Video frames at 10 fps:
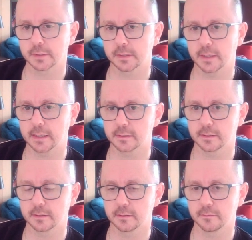things
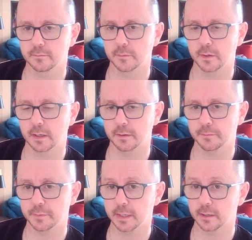
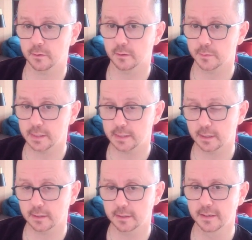being in accord with each
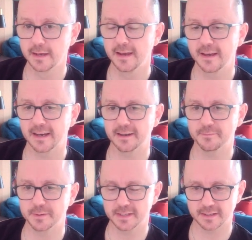other, but
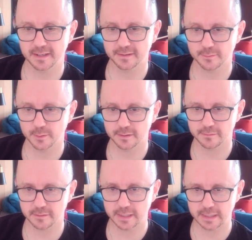didn't think of the word
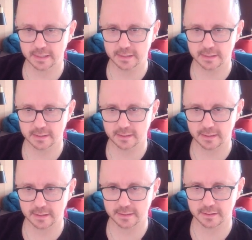agrees.
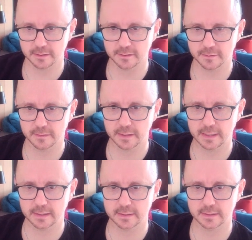So that
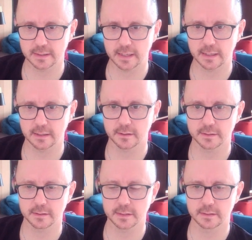is that. So
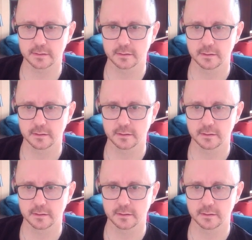this,